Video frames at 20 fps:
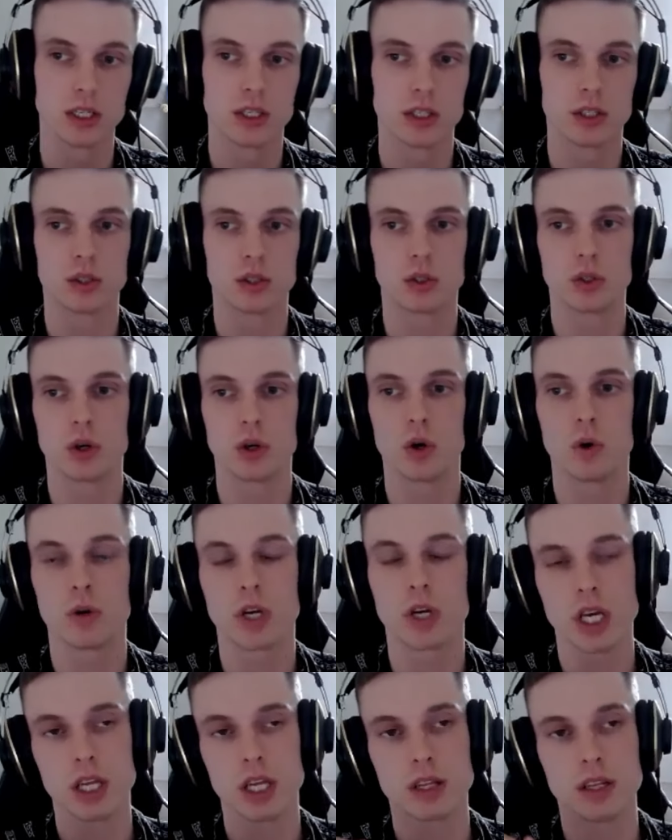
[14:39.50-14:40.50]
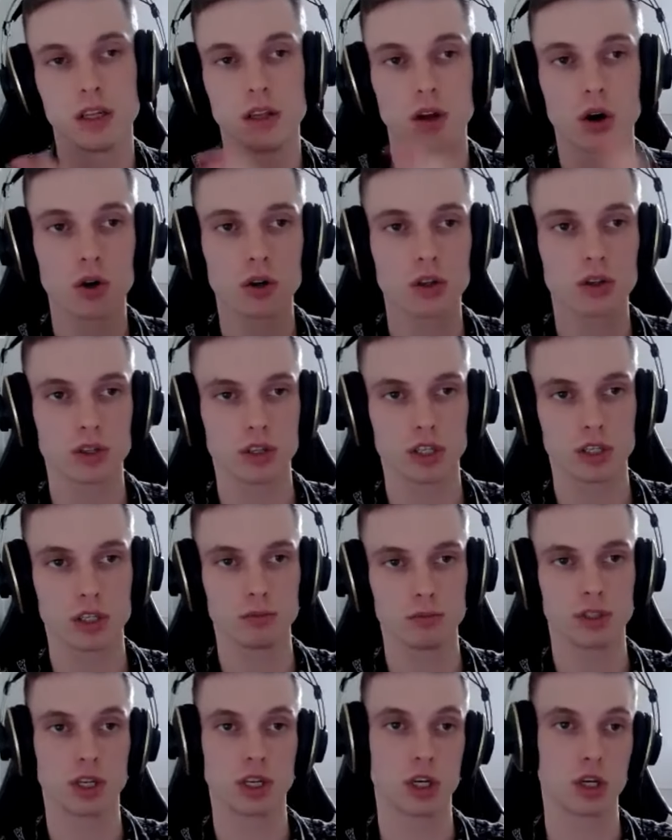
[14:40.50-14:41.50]
so in the long
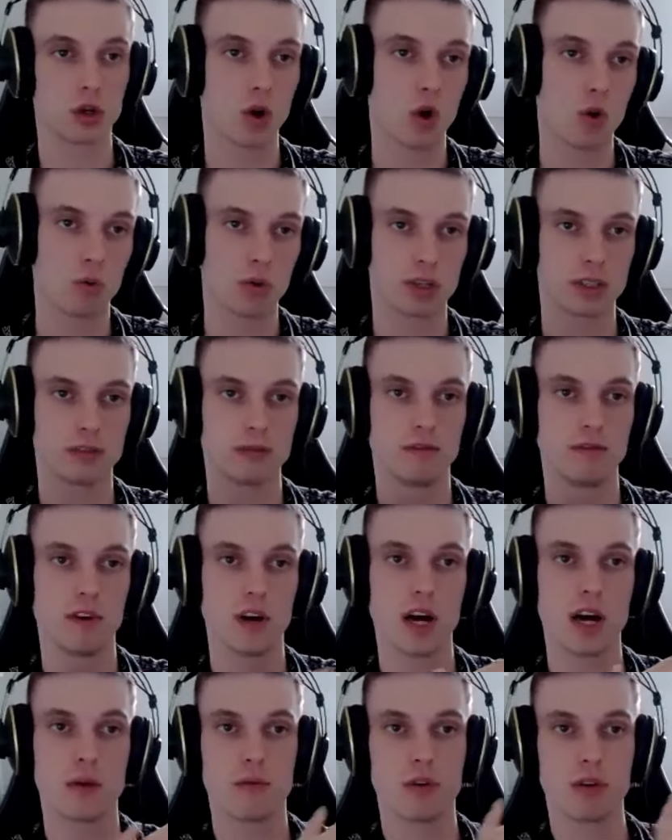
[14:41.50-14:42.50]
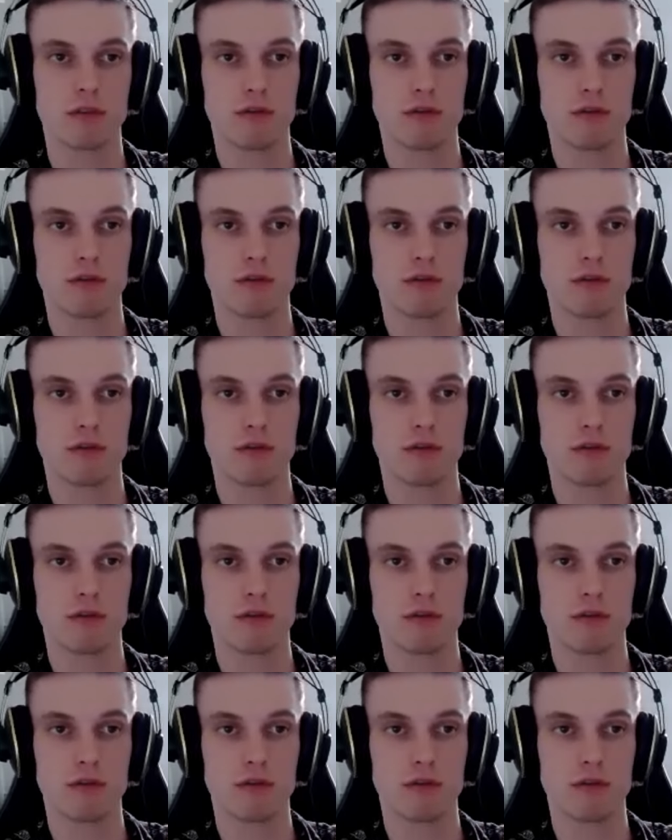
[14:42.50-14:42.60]
term the growth is very,